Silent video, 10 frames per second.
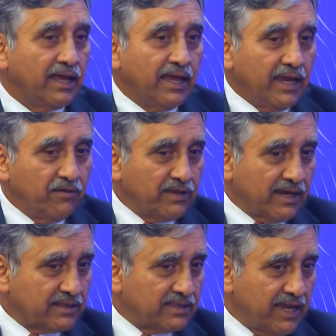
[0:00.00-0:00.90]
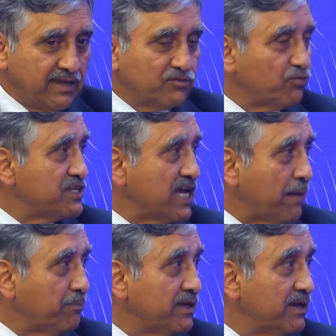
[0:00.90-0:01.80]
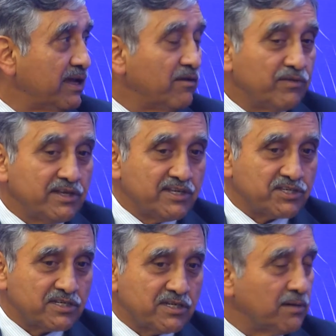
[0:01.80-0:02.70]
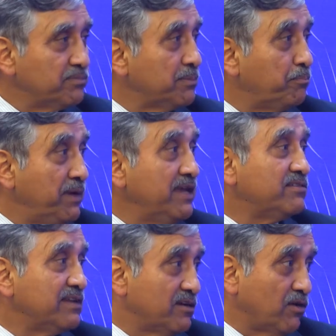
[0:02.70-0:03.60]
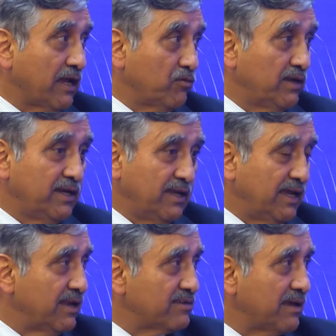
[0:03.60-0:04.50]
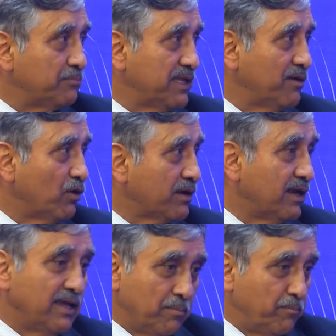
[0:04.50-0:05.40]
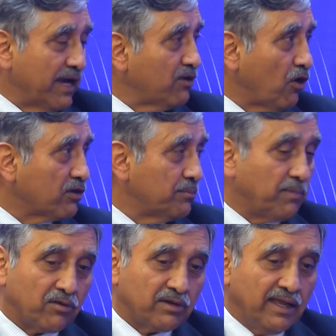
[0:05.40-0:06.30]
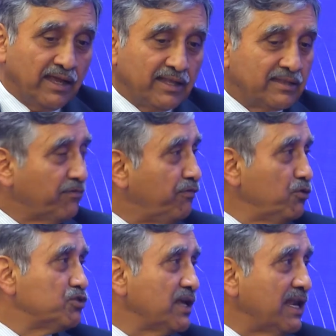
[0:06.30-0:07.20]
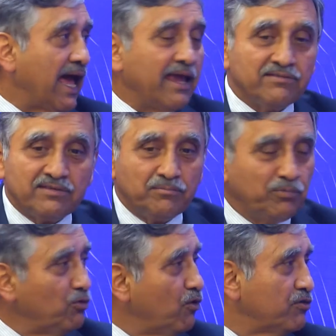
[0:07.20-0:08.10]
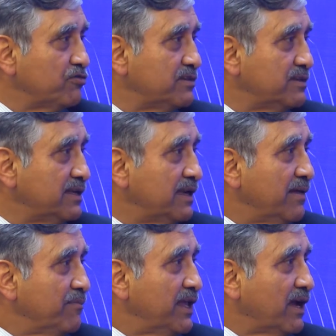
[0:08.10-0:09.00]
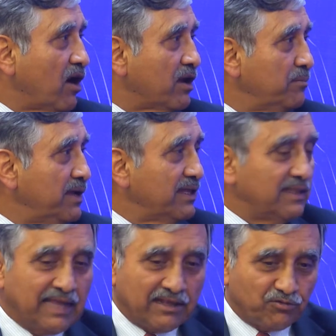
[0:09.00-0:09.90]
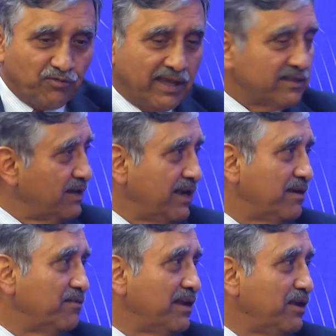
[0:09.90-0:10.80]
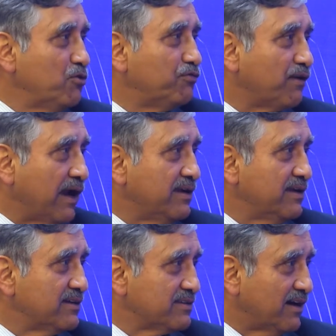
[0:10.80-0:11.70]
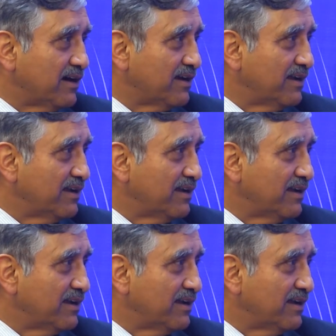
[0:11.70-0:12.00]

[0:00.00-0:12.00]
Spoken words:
if there are things which happen which disturb the peace and tranquility, and as something what Beck talked about, the future lies in blue ocean economy. That's where the new frontiers are.